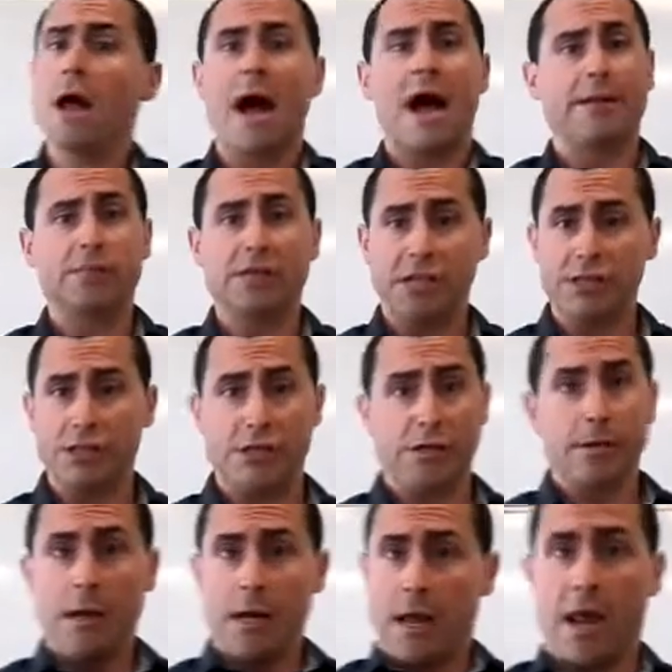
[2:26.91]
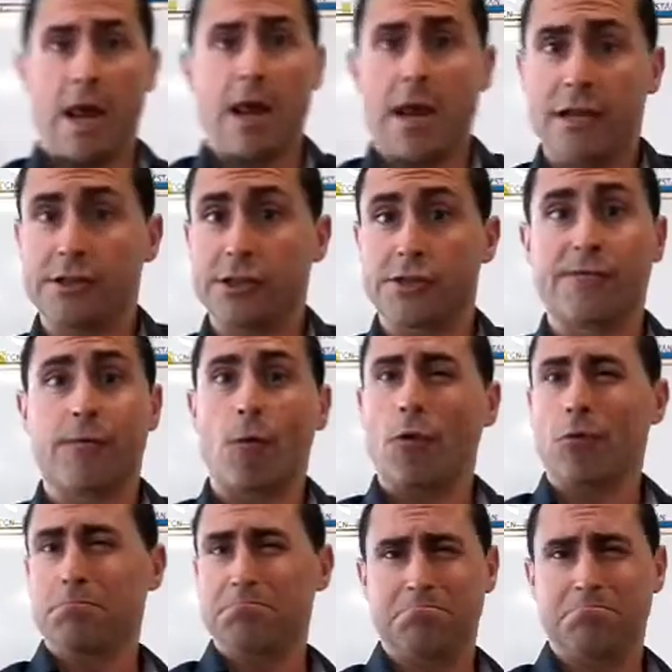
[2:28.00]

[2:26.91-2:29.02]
I'm teaching just for